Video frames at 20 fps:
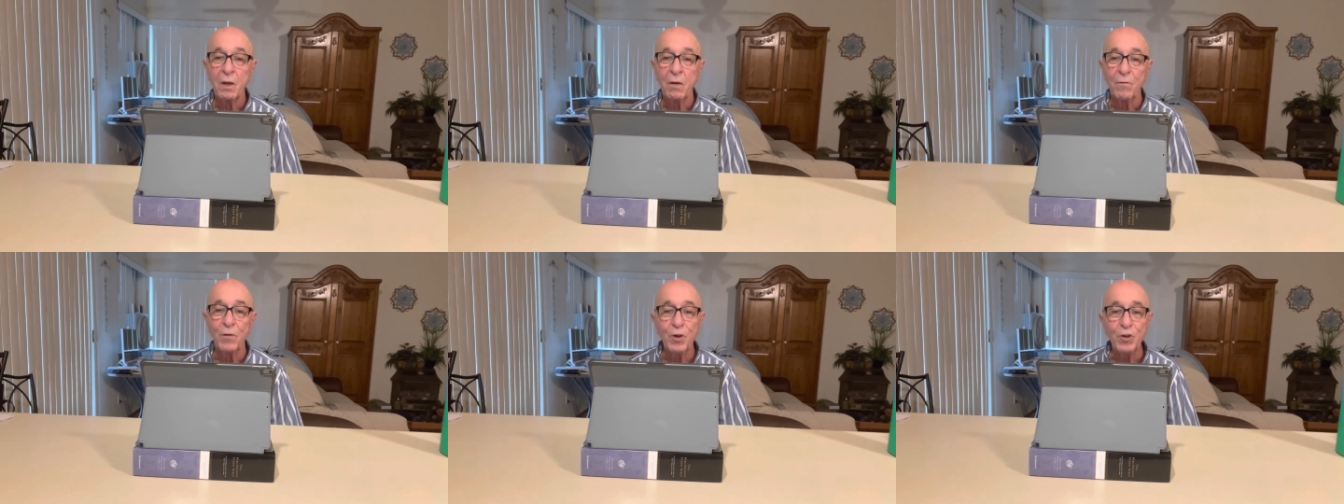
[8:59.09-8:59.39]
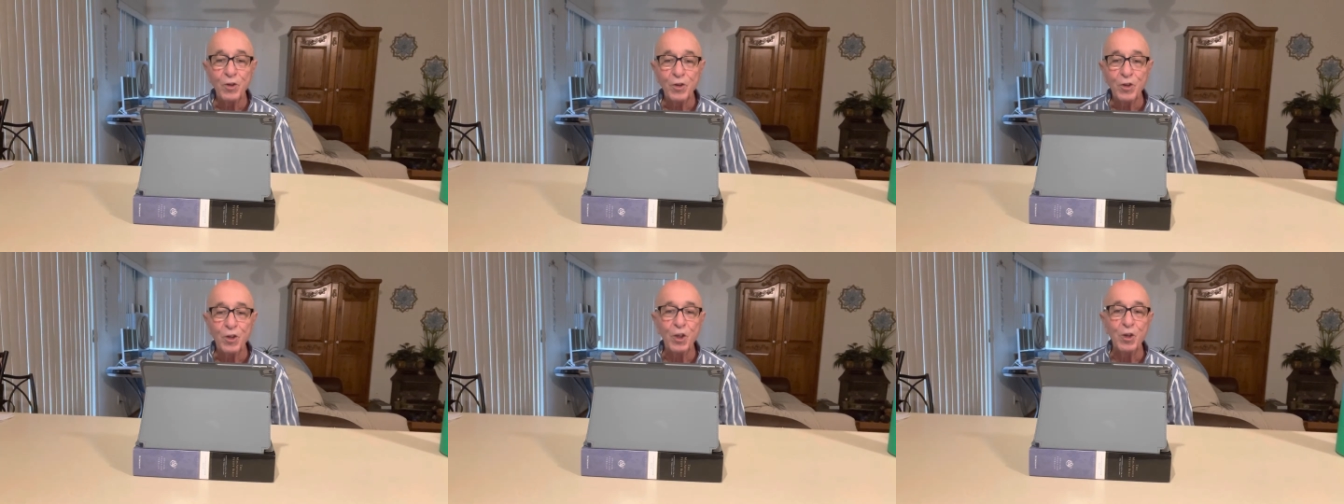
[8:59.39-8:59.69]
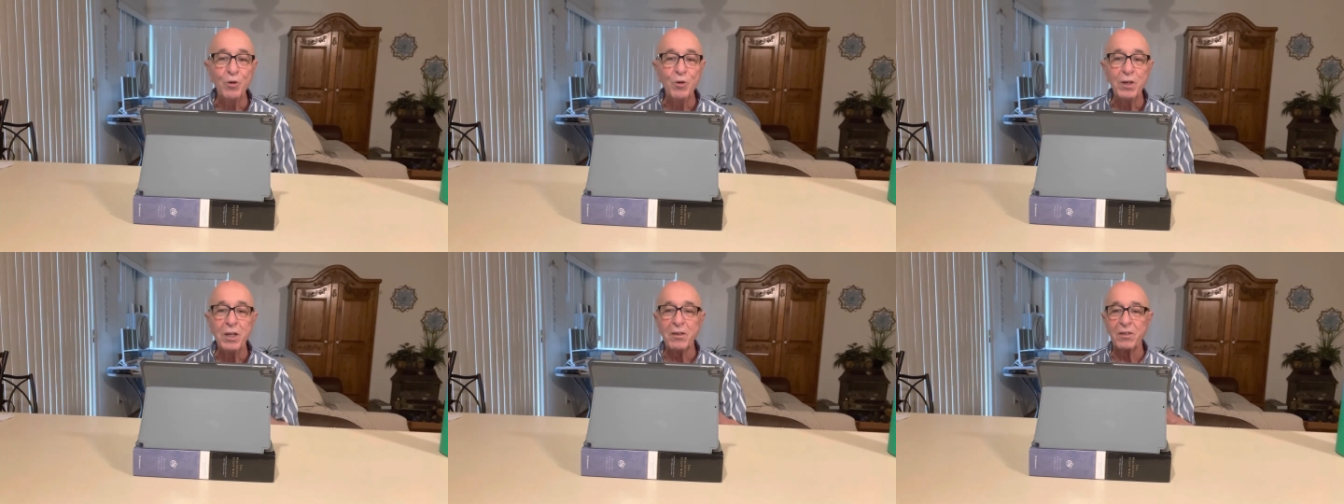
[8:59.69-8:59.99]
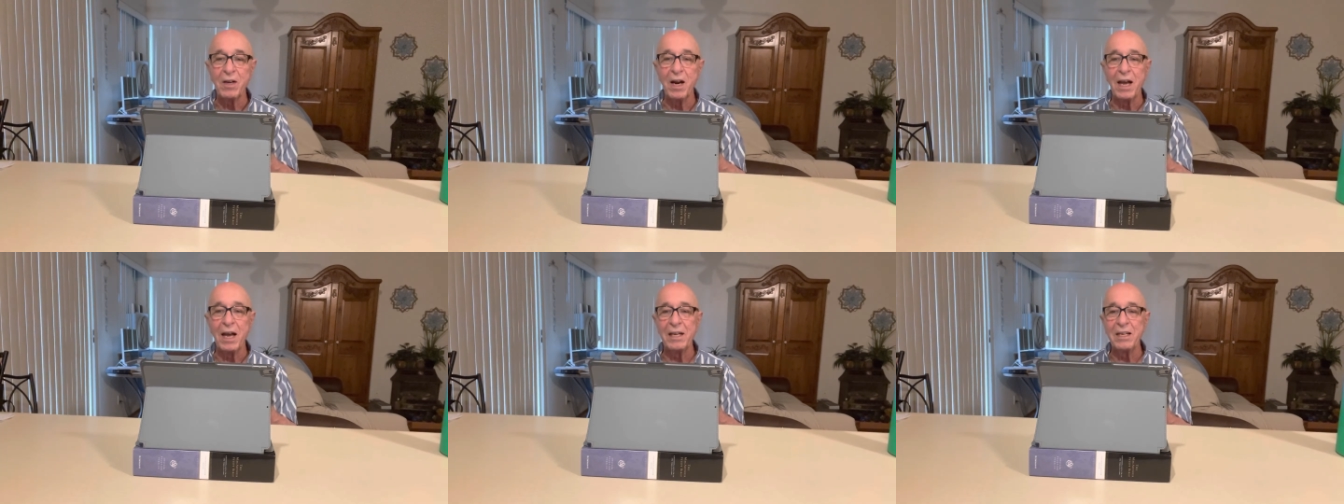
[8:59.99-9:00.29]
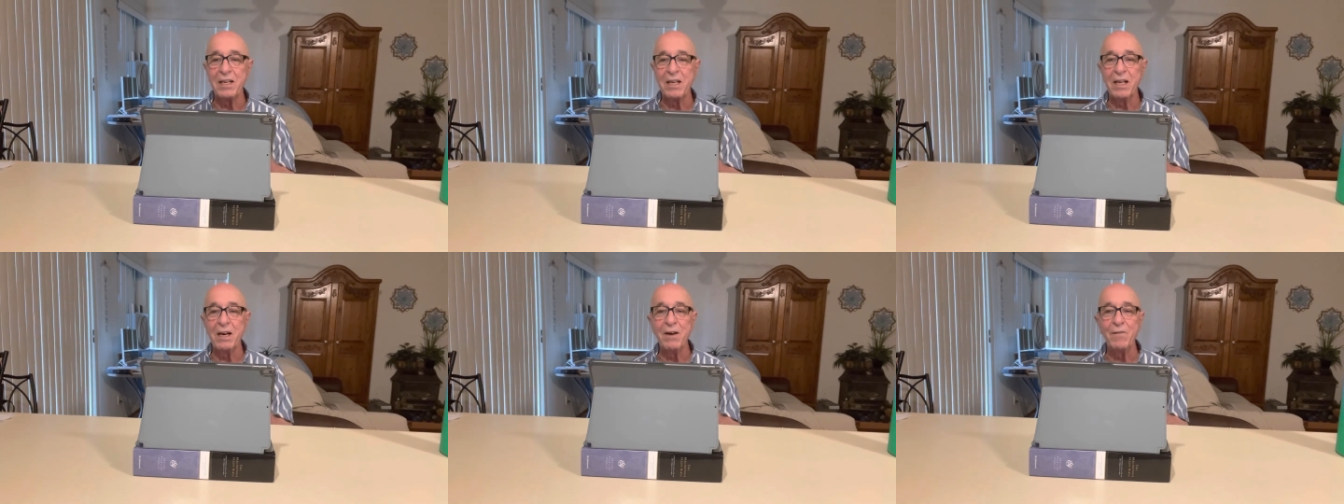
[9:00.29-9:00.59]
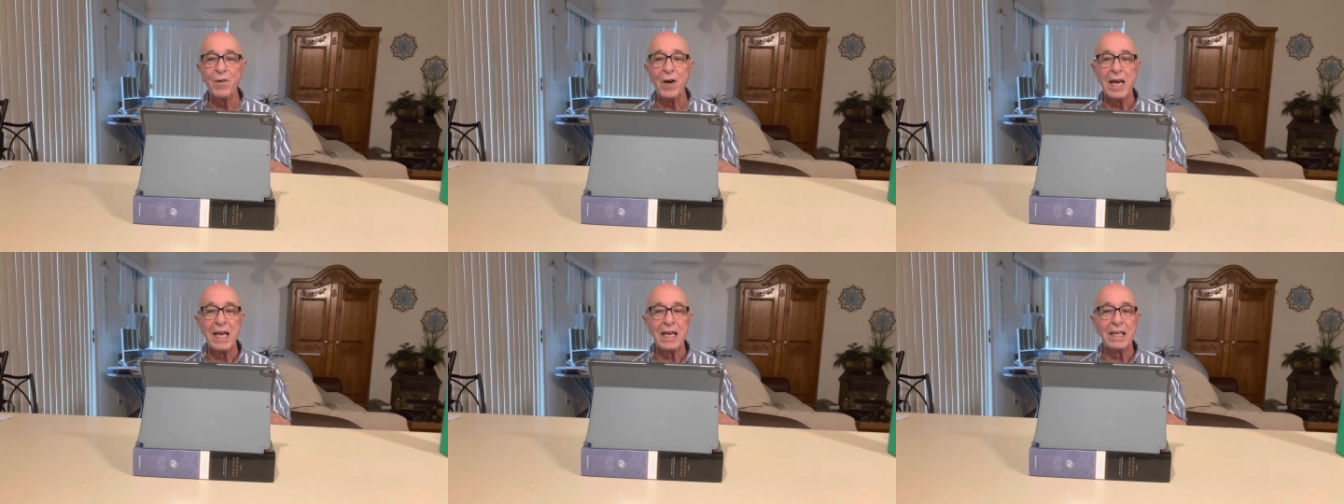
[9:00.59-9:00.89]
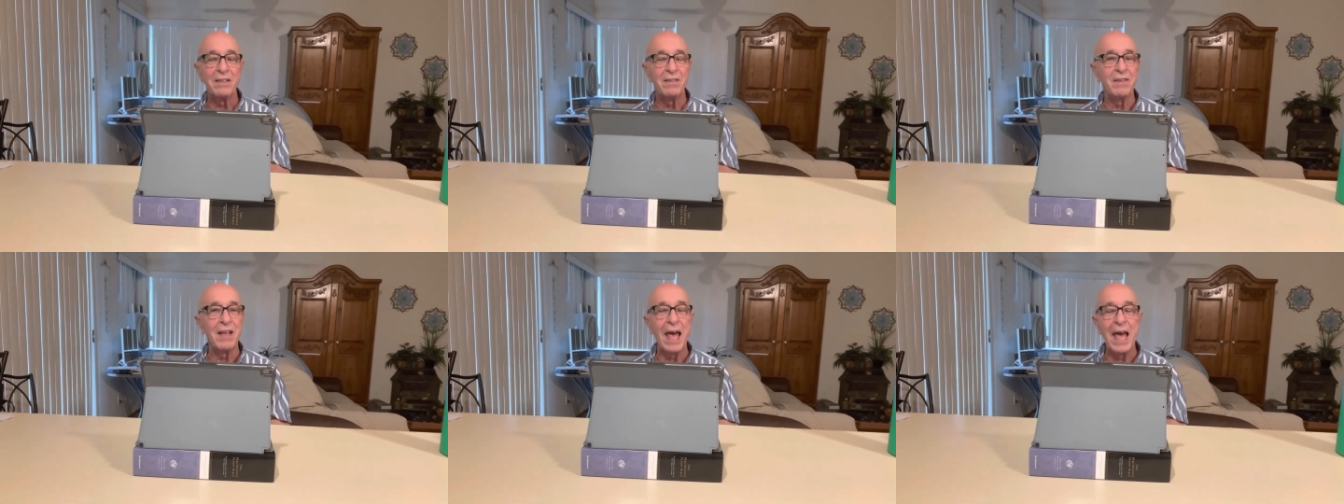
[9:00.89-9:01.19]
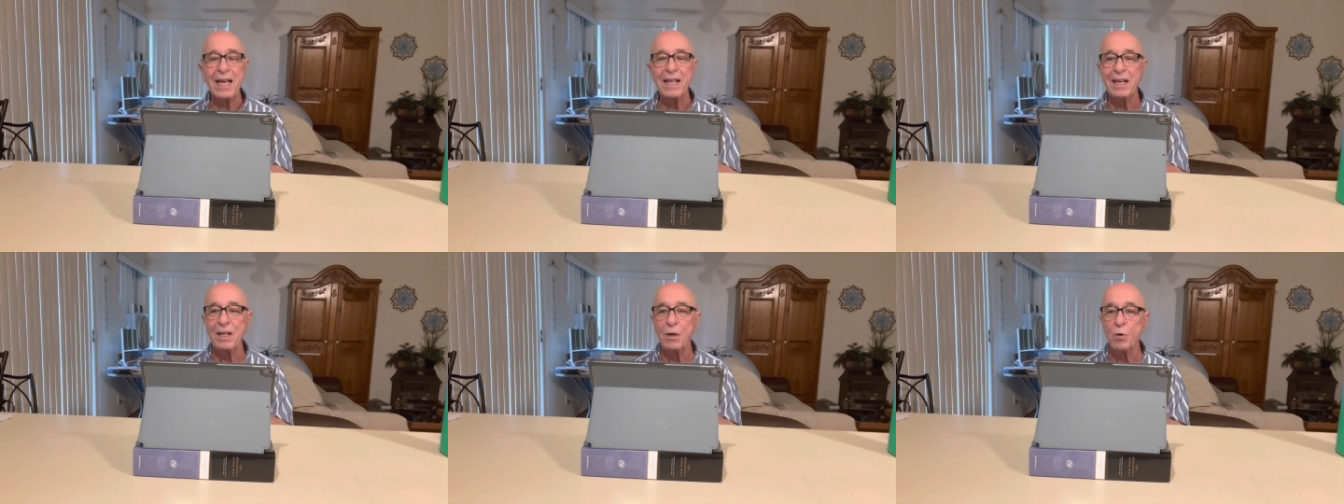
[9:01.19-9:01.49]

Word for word: Verse 2 doesn't identify exactly